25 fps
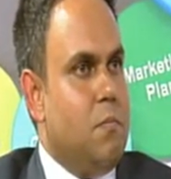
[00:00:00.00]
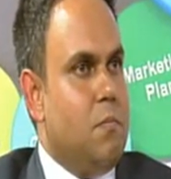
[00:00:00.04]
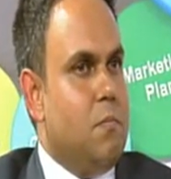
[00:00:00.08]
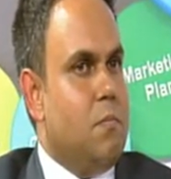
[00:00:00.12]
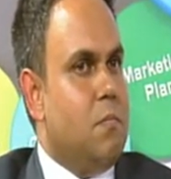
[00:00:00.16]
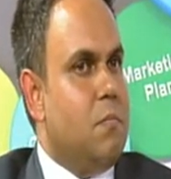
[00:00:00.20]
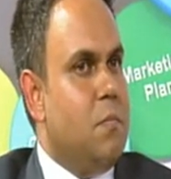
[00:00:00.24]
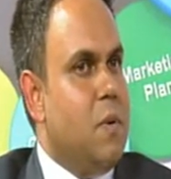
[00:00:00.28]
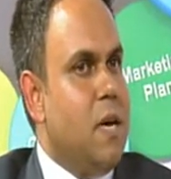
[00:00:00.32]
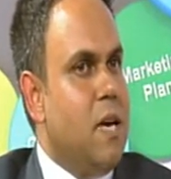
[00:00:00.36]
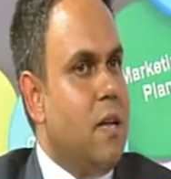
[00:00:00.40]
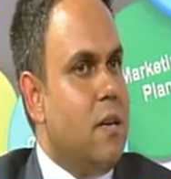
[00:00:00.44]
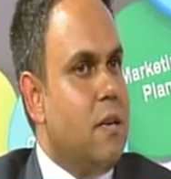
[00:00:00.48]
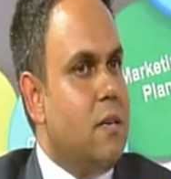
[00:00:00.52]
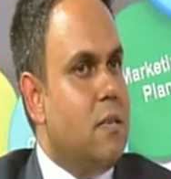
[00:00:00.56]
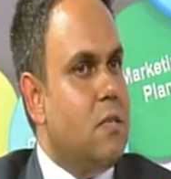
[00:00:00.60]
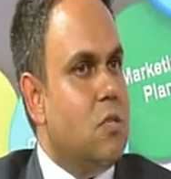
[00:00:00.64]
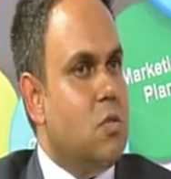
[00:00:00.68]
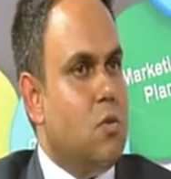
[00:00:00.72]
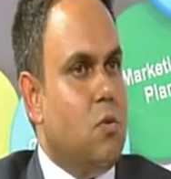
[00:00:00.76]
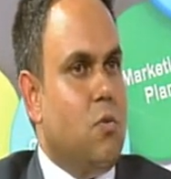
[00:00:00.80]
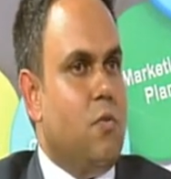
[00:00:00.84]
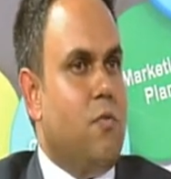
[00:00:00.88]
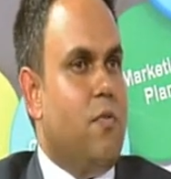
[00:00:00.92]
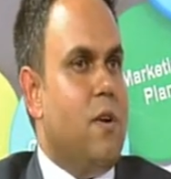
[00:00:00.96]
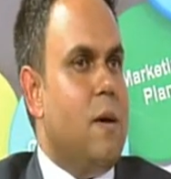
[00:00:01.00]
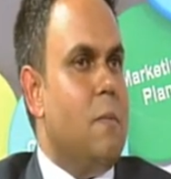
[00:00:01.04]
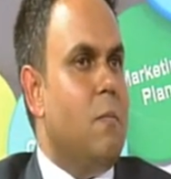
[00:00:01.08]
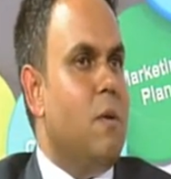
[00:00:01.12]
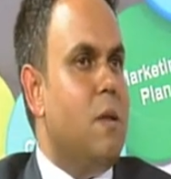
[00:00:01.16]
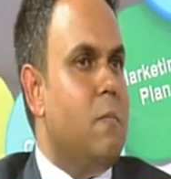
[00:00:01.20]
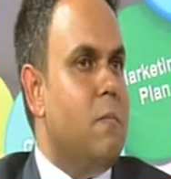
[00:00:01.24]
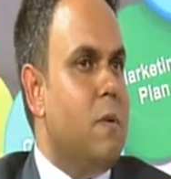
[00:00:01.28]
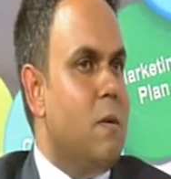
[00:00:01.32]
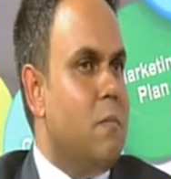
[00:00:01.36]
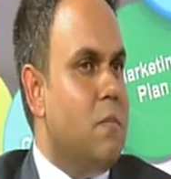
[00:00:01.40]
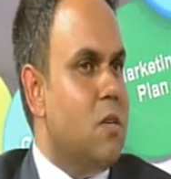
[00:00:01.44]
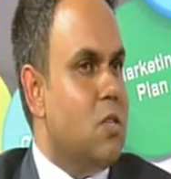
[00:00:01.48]
parents or family
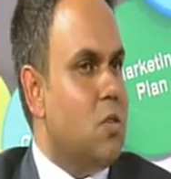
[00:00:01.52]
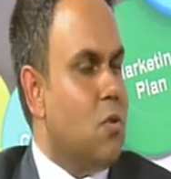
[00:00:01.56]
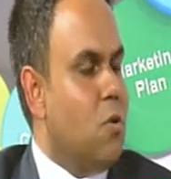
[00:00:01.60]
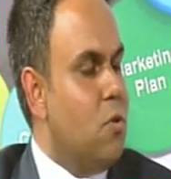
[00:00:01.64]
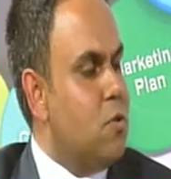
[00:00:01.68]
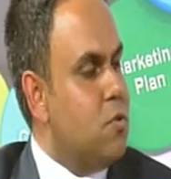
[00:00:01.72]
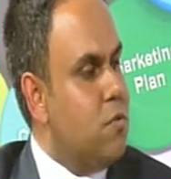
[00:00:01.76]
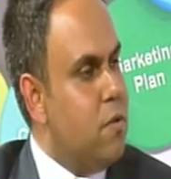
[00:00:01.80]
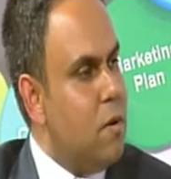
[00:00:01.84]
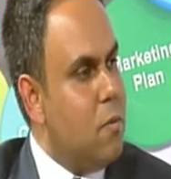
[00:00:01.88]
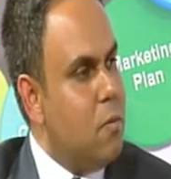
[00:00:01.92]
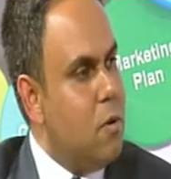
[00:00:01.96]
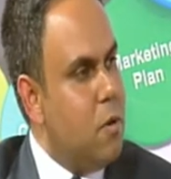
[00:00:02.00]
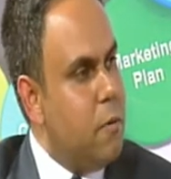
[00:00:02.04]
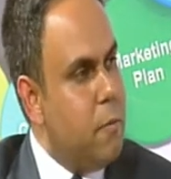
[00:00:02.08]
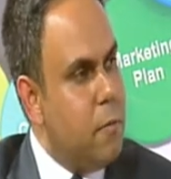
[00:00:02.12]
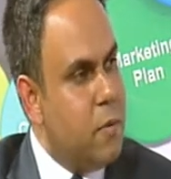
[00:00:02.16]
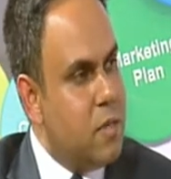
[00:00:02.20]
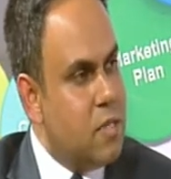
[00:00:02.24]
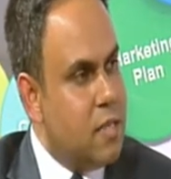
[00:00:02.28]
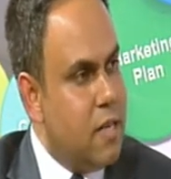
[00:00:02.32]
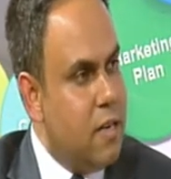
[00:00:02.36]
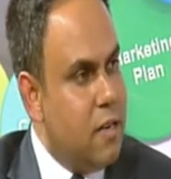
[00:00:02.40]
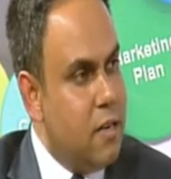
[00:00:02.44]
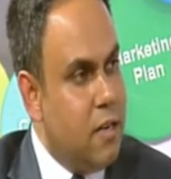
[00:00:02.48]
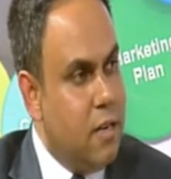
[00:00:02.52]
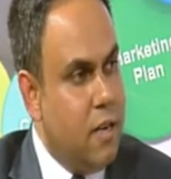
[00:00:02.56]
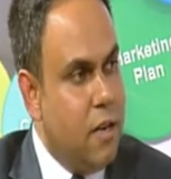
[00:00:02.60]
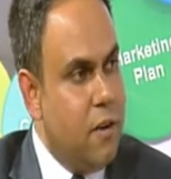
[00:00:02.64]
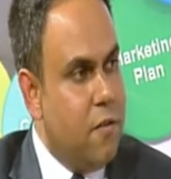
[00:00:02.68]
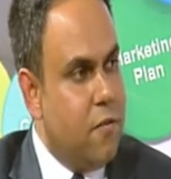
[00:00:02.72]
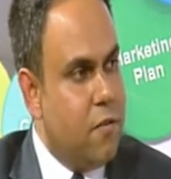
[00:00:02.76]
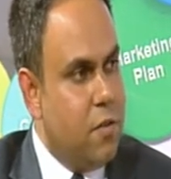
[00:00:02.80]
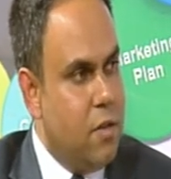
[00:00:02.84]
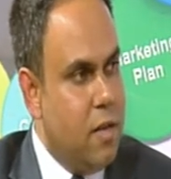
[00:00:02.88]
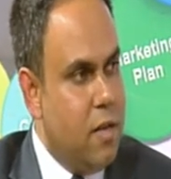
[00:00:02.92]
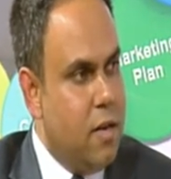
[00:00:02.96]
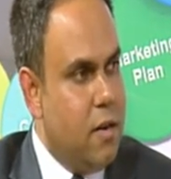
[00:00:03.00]
members, close family members, can
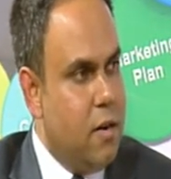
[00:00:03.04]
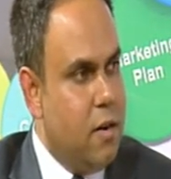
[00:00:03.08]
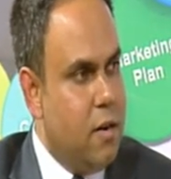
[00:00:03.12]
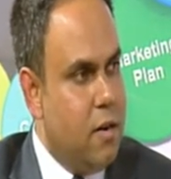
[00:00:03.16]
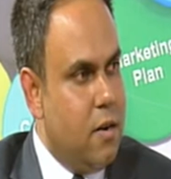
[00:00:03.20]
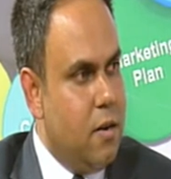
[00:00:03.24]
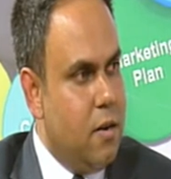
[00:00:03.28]
gift their,